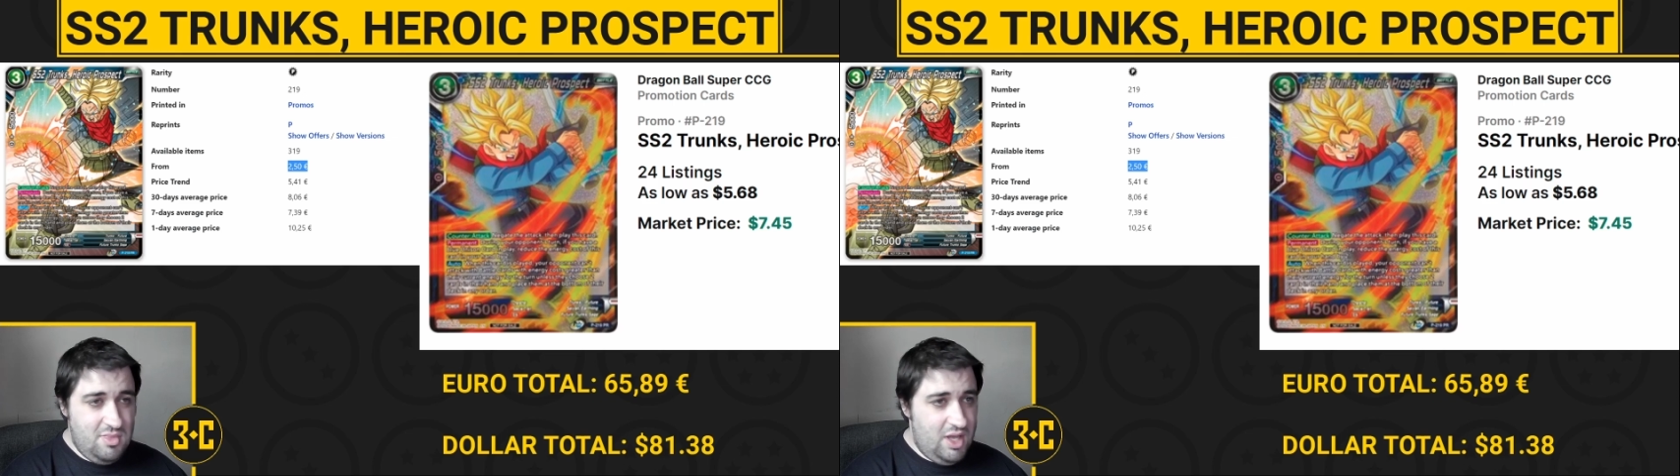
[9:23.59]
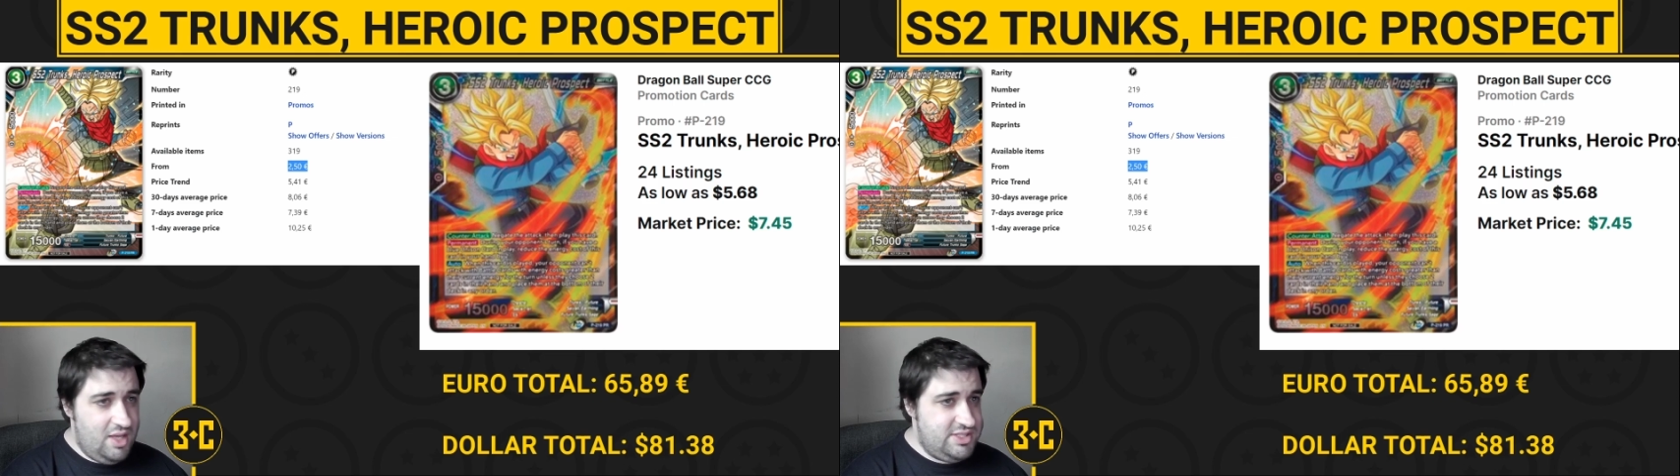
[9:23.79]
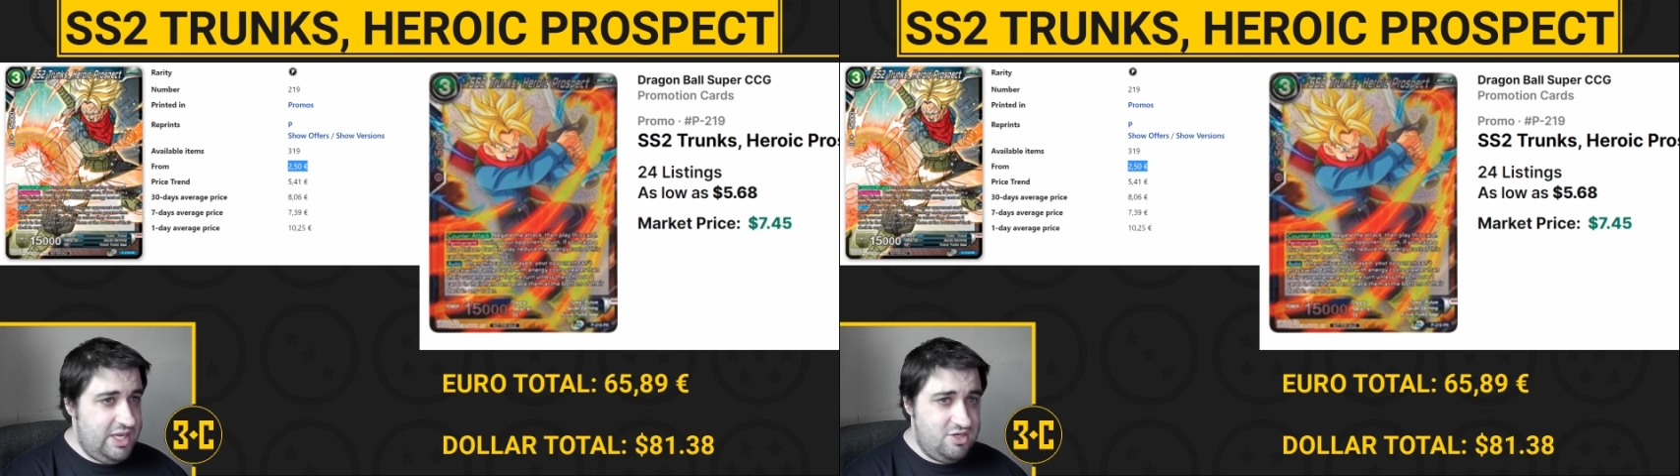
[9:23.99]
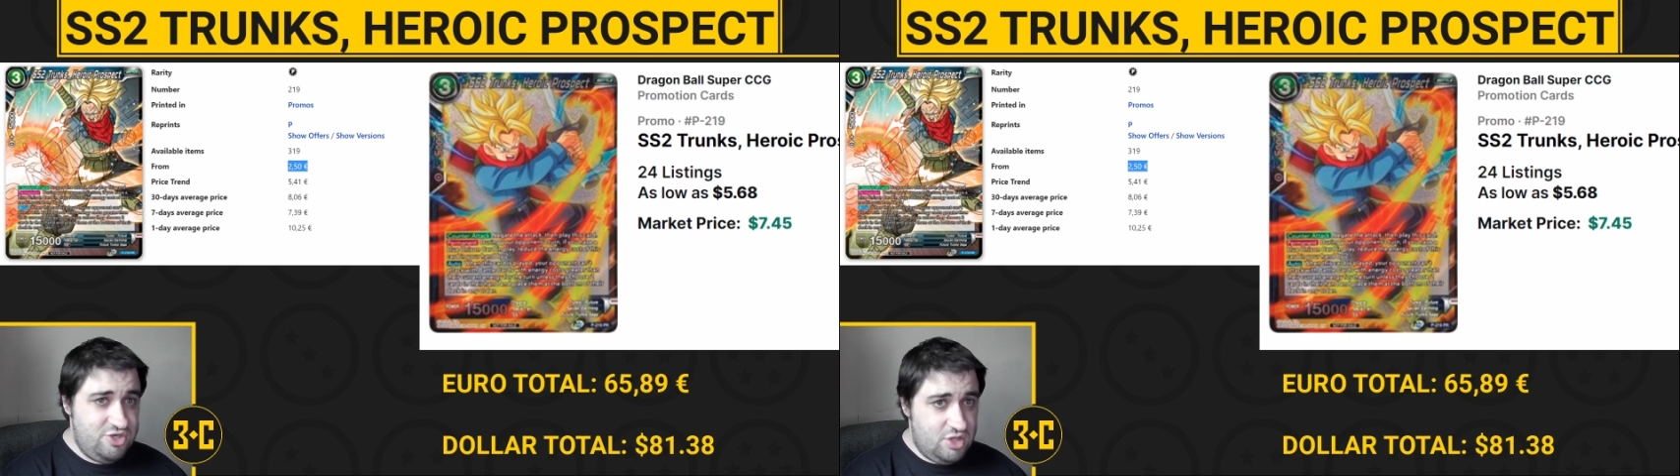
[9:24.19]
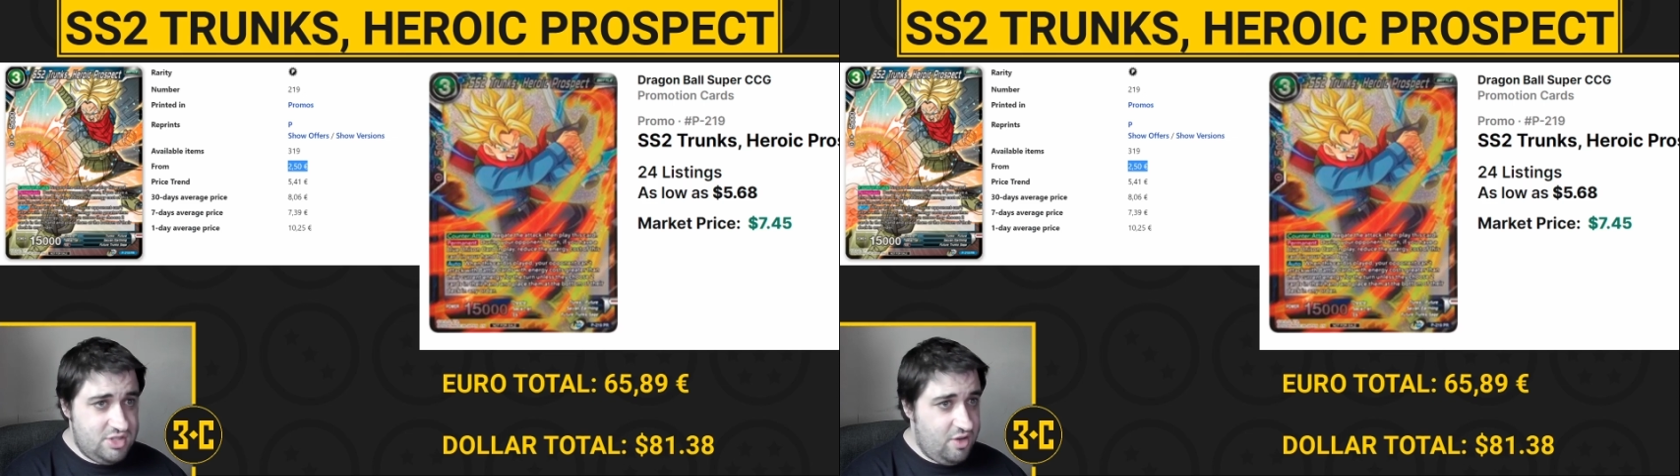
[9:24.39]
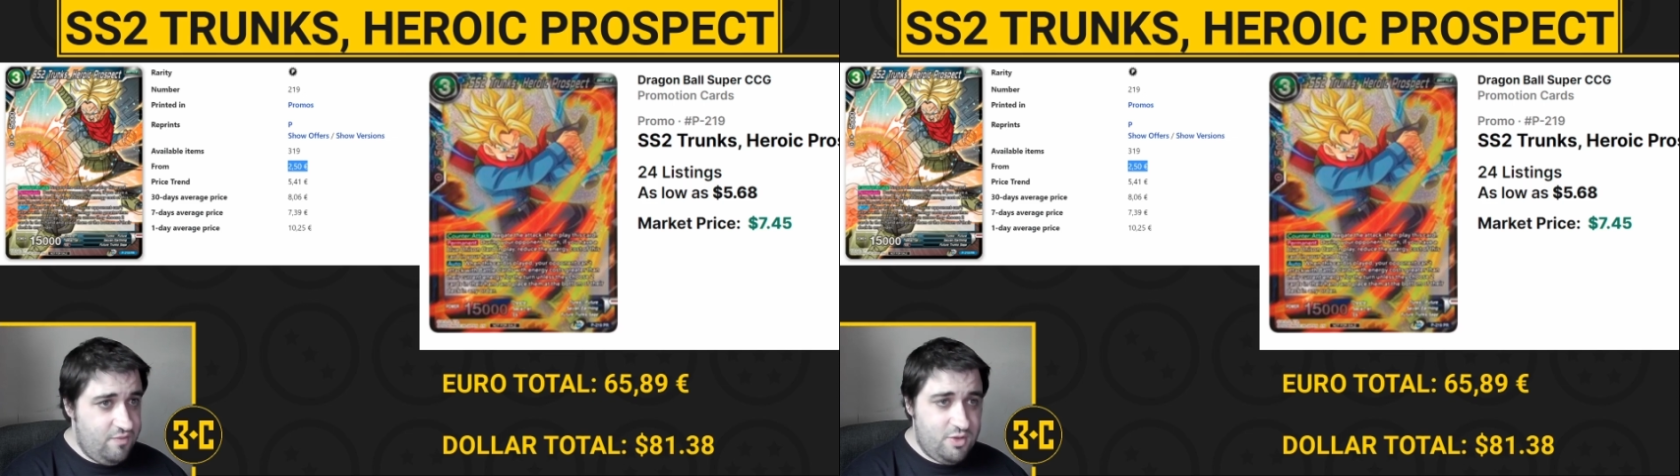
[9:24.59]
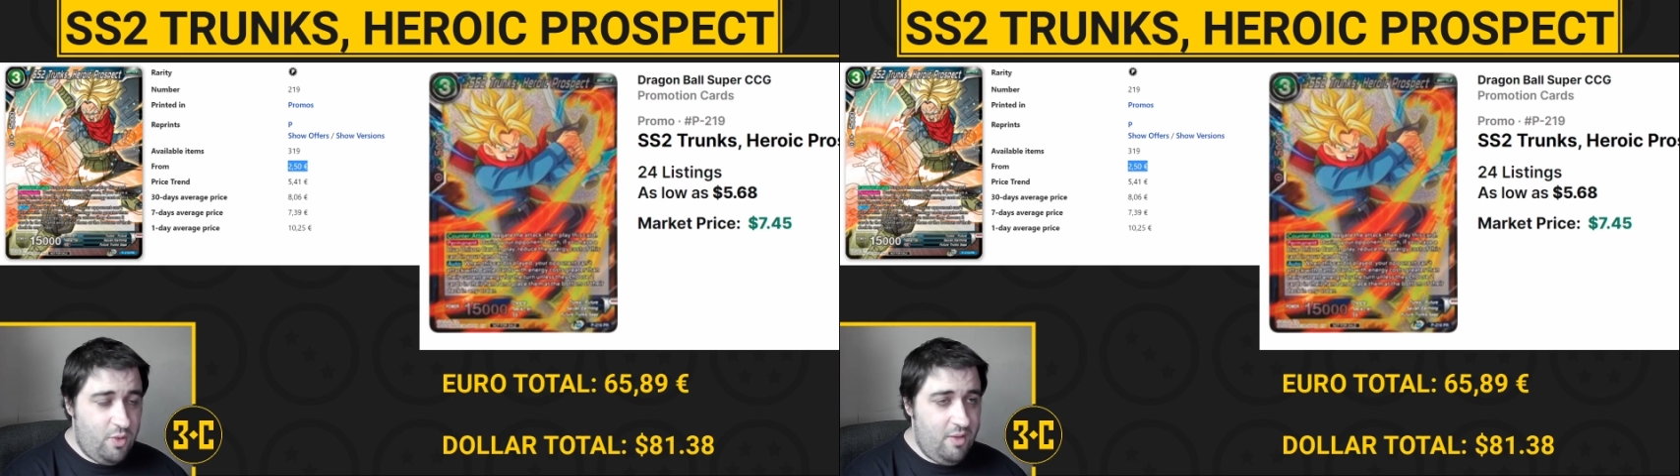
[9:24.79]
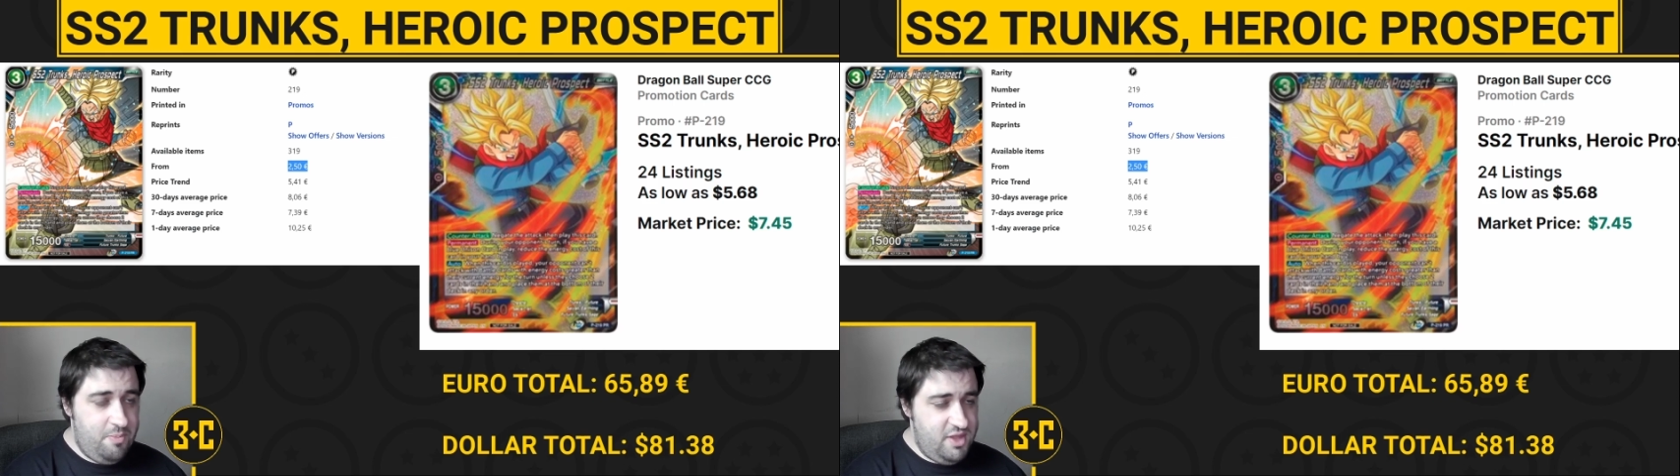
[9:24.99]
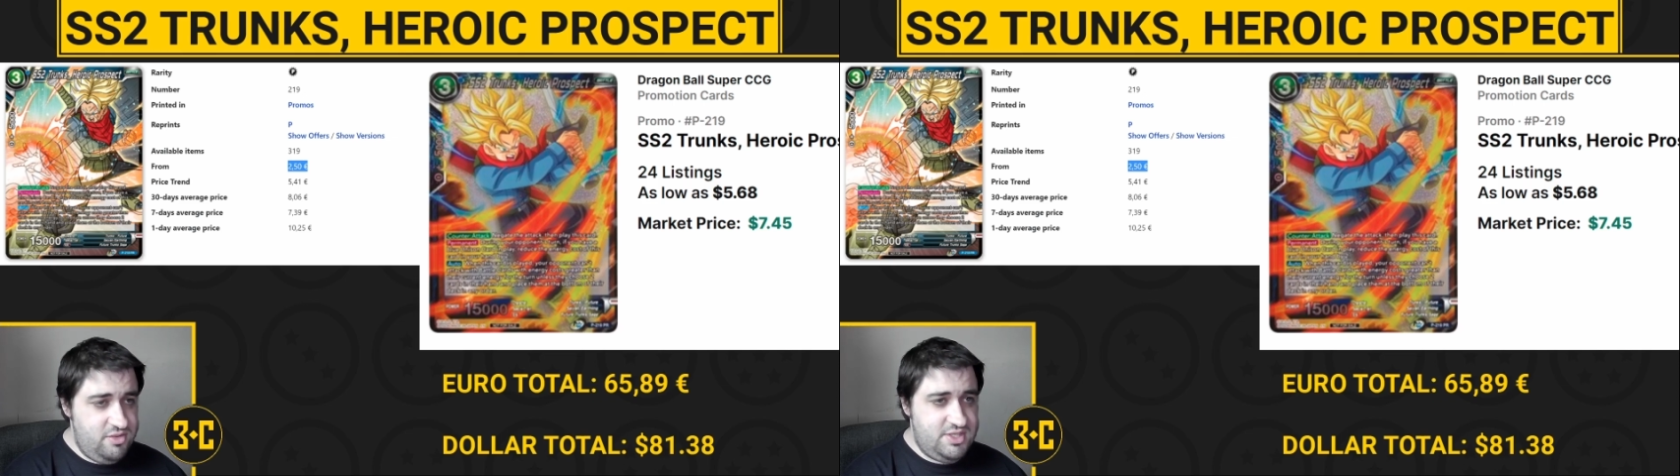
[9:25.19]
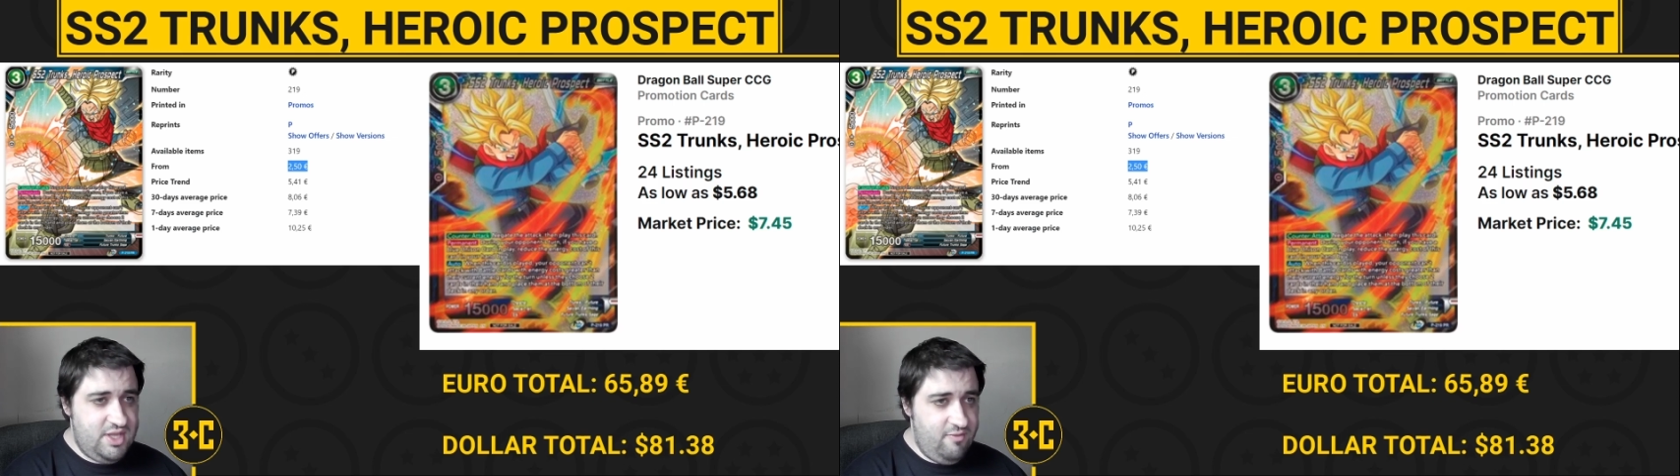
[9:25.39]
like I say, just over 12 months,